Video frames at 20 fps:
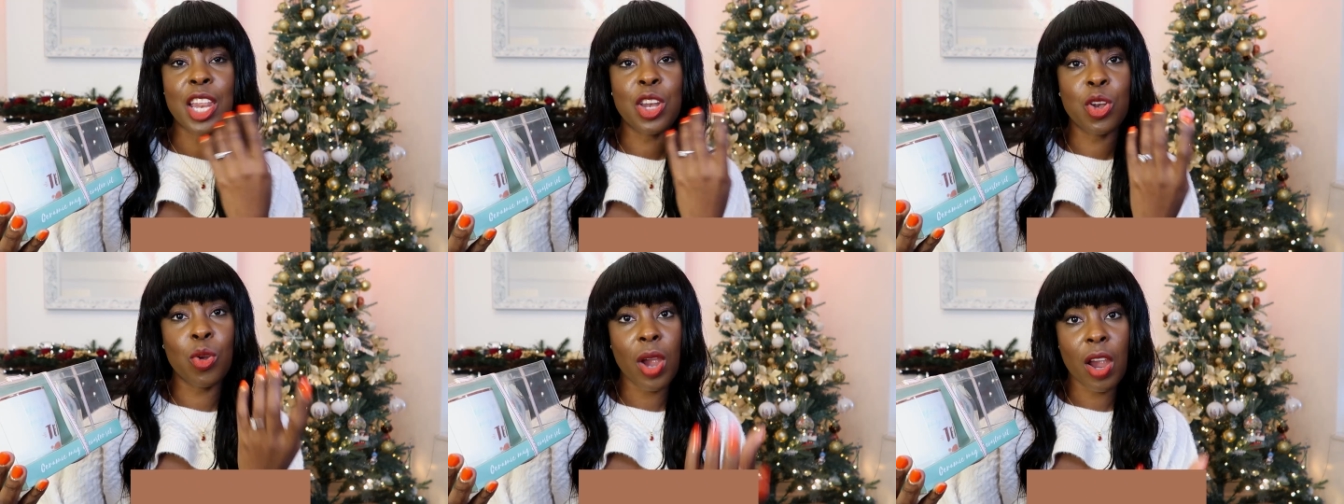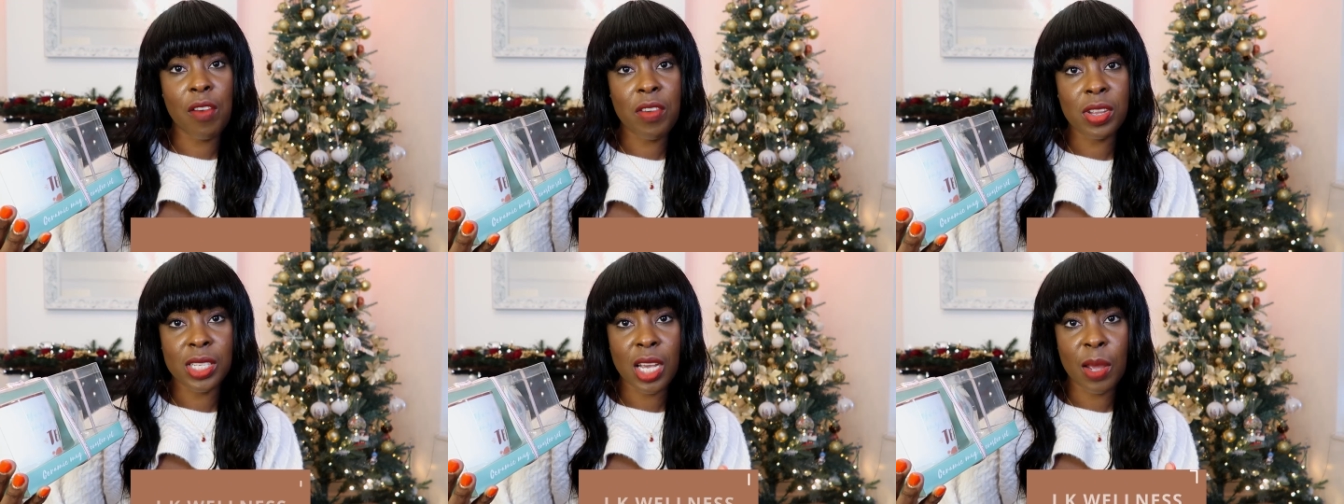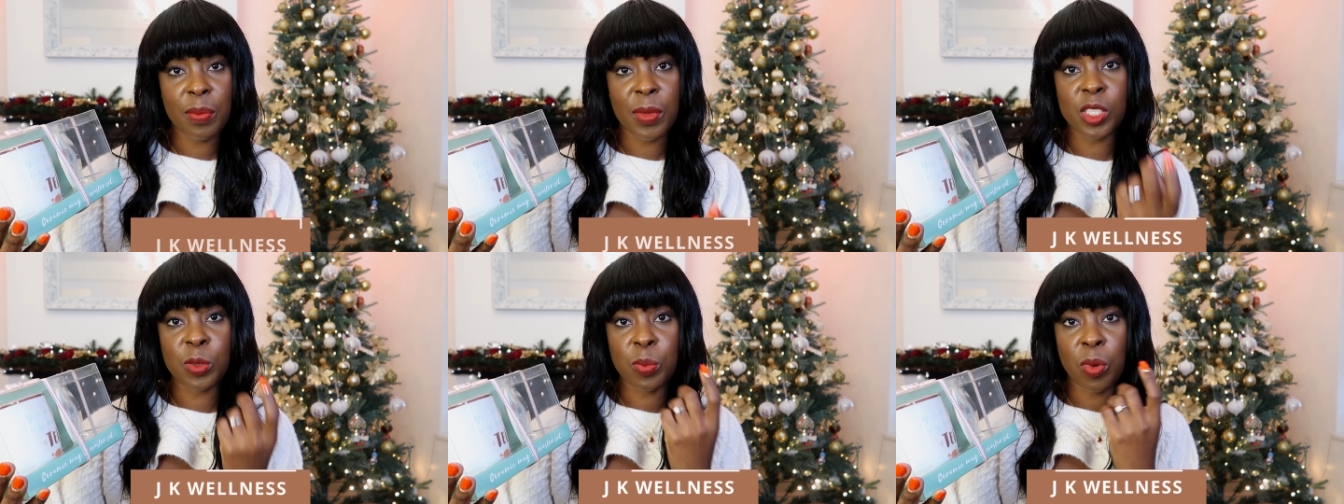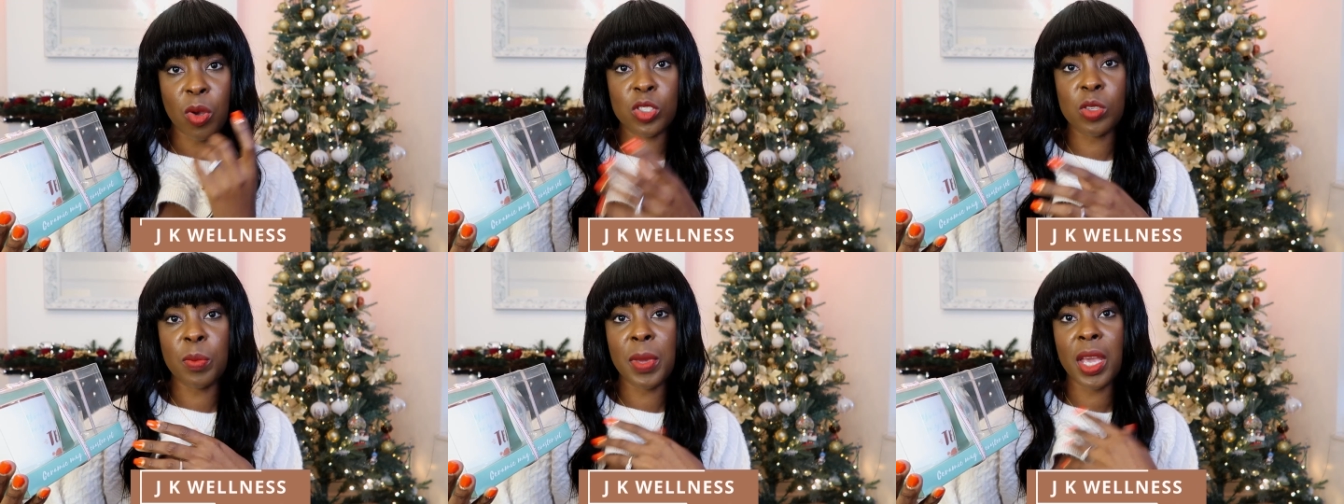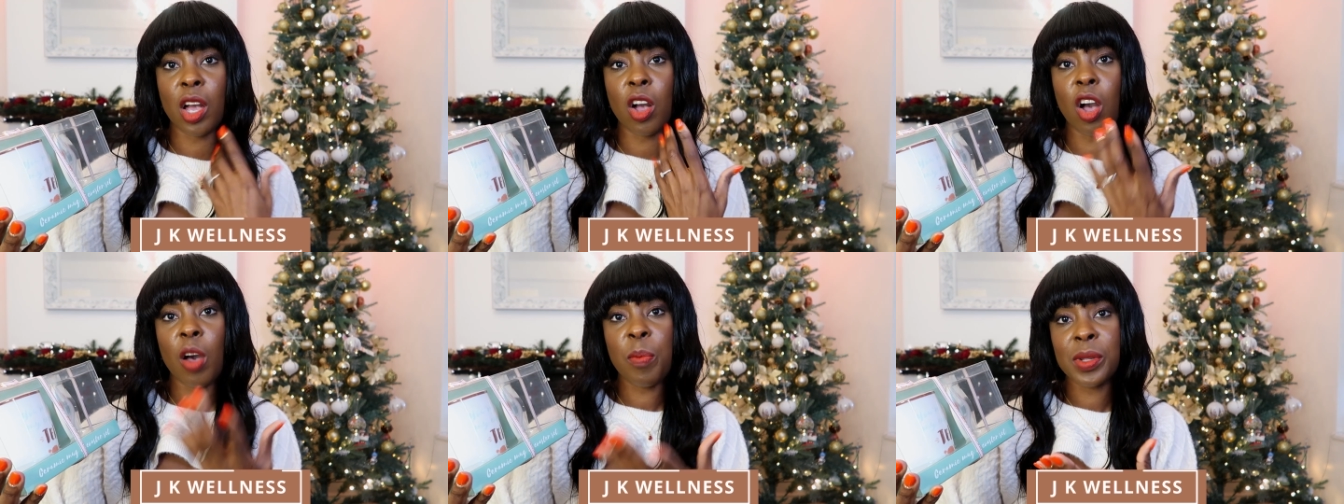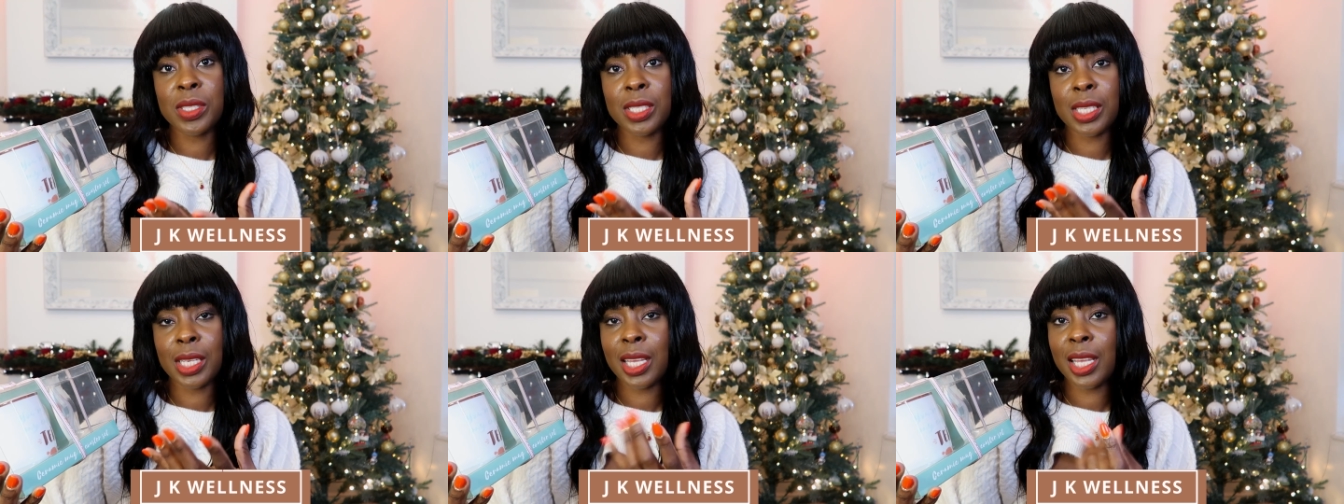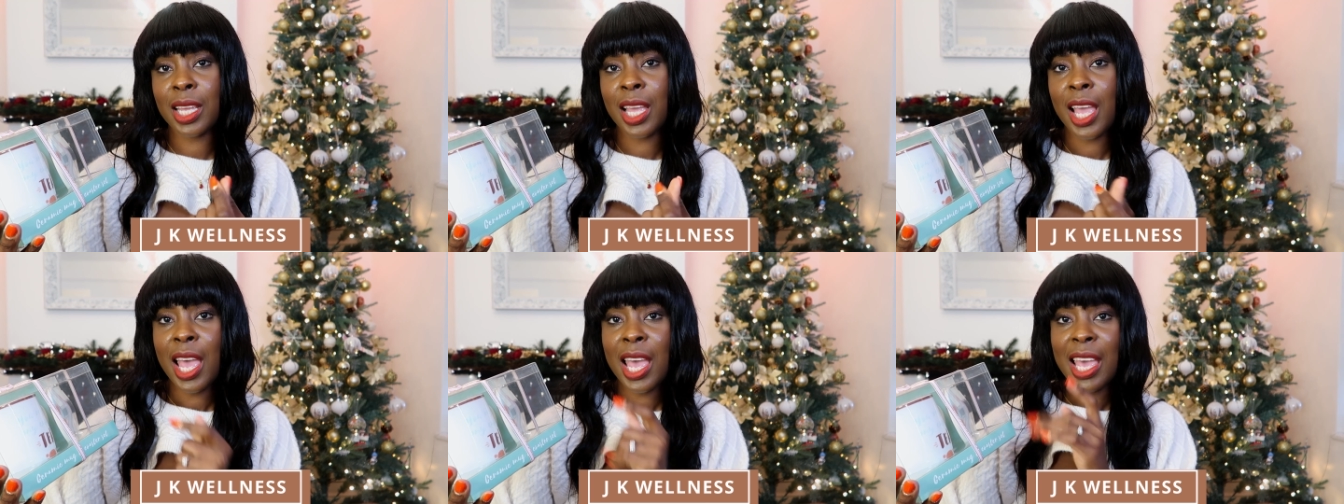and you know every time this person make a cup of
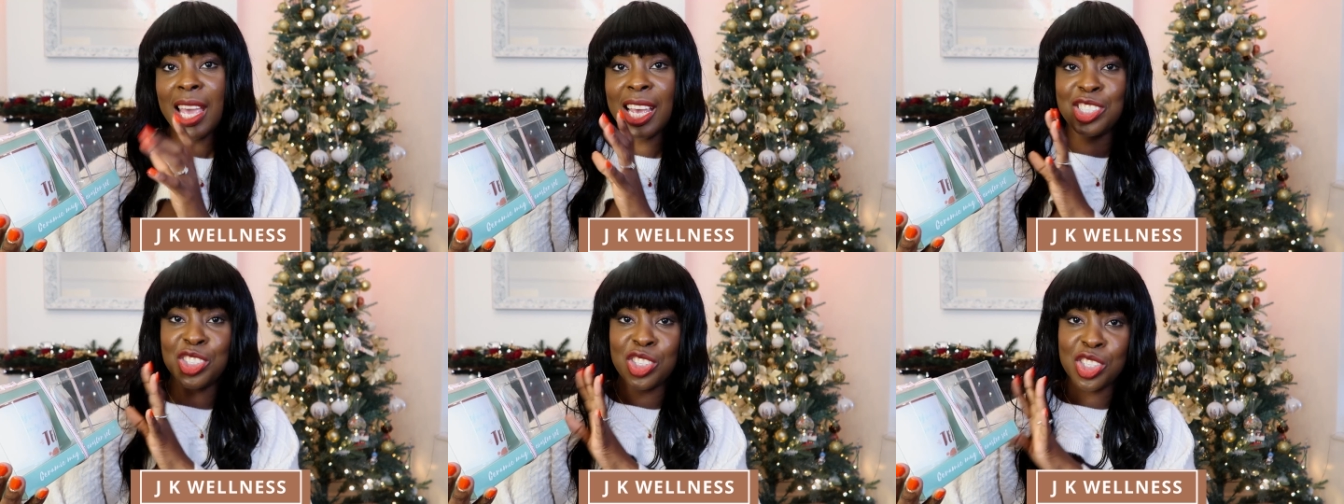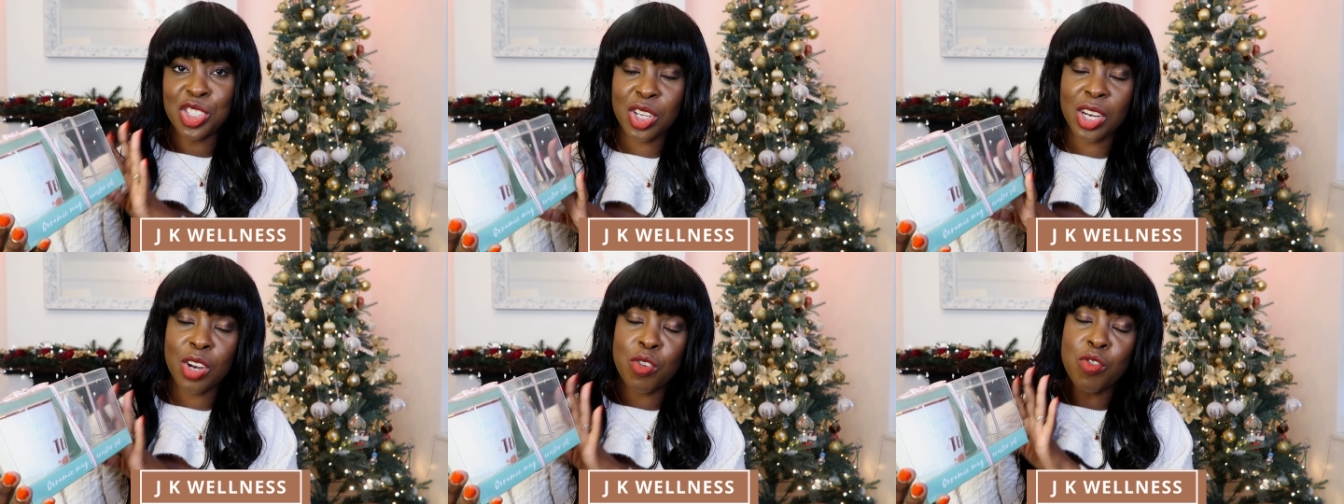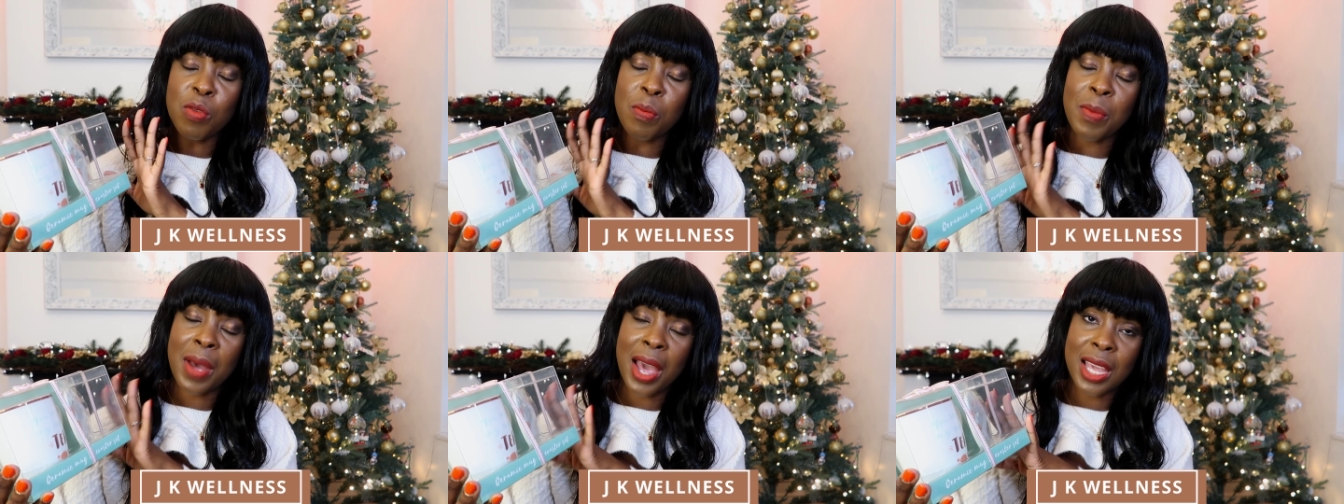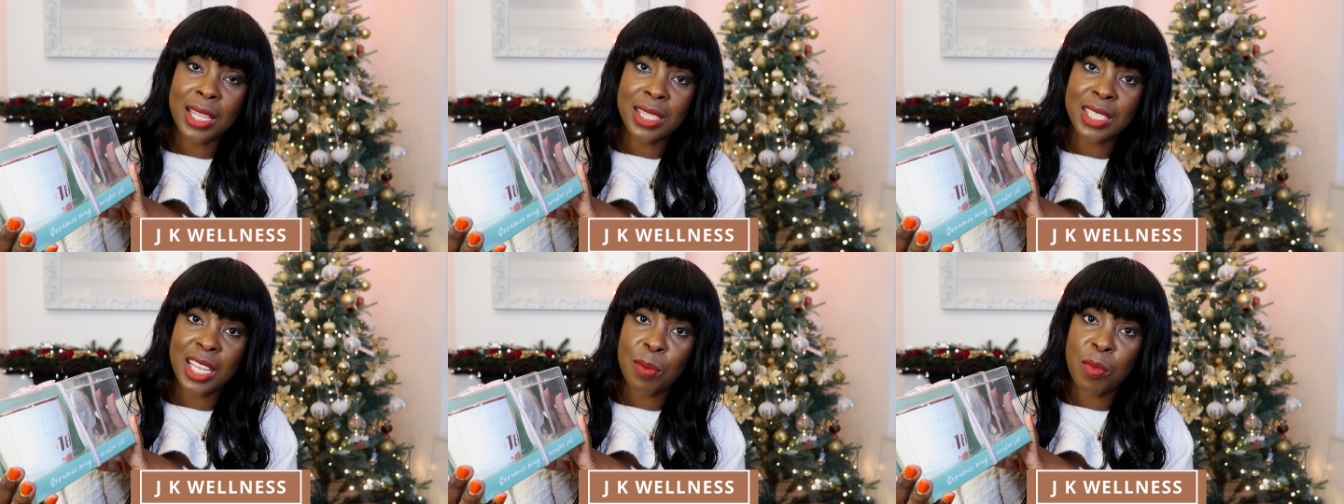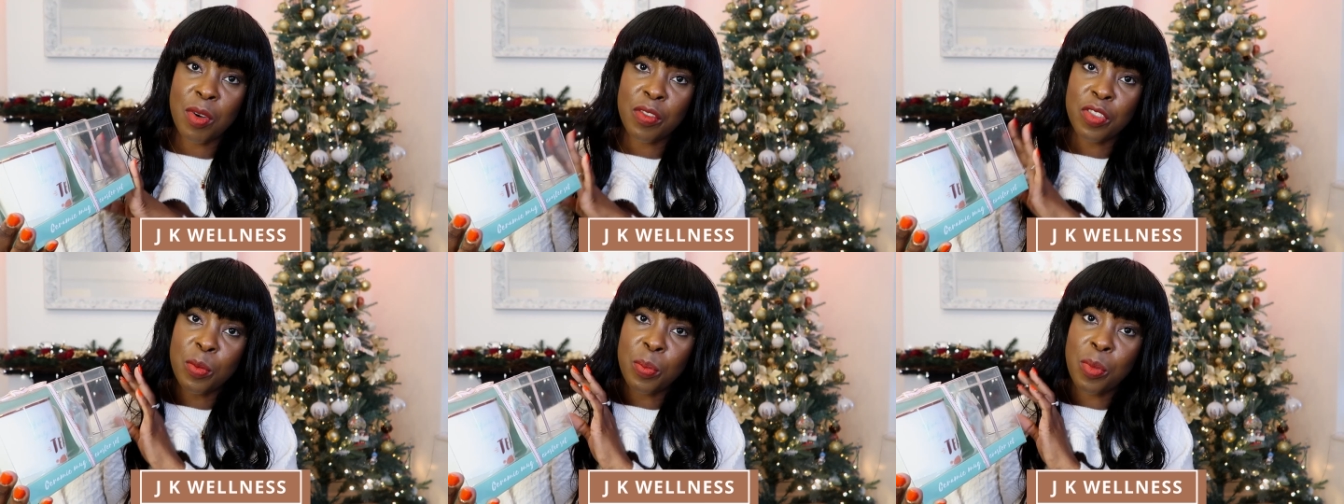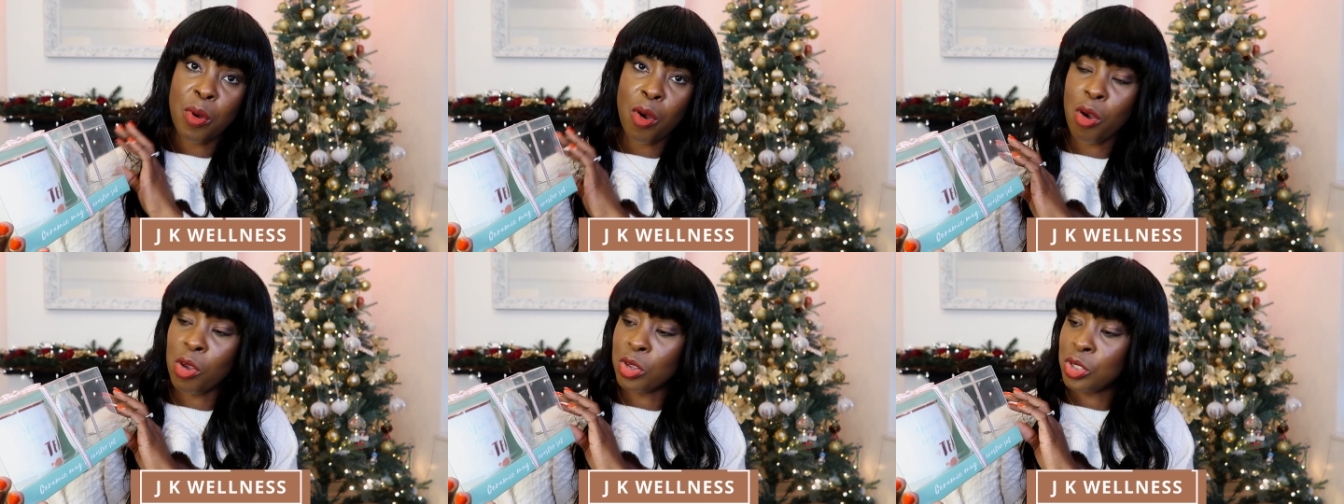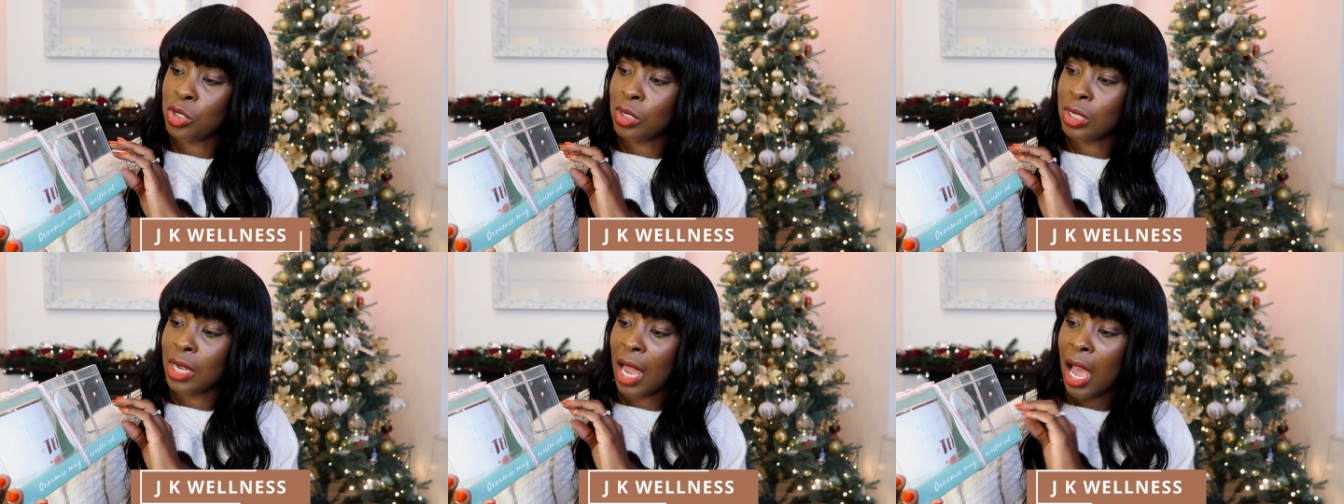tea it's just gonna remind them of the
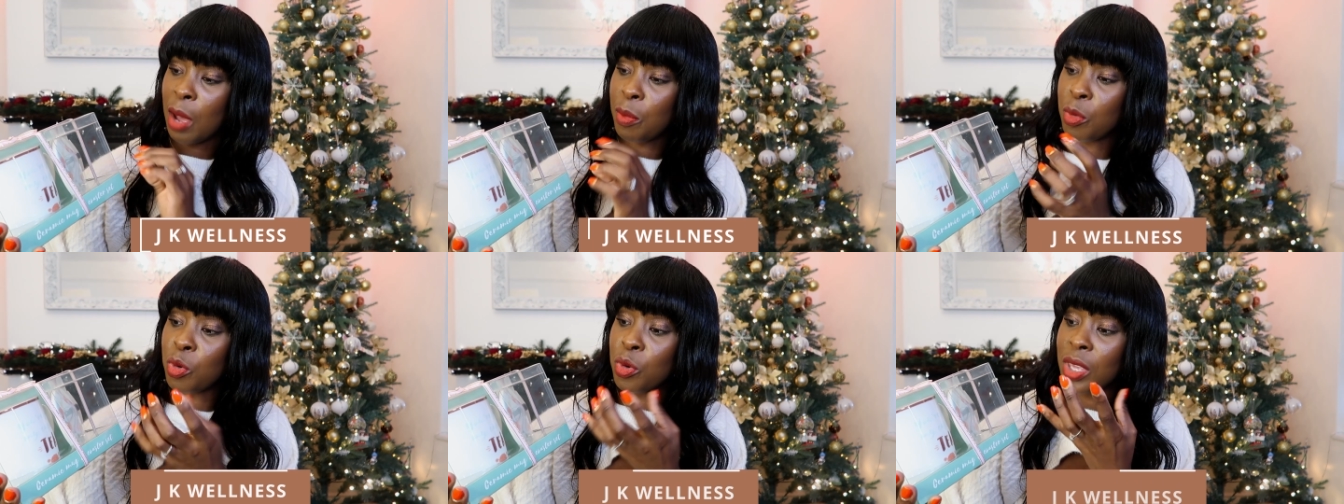person um,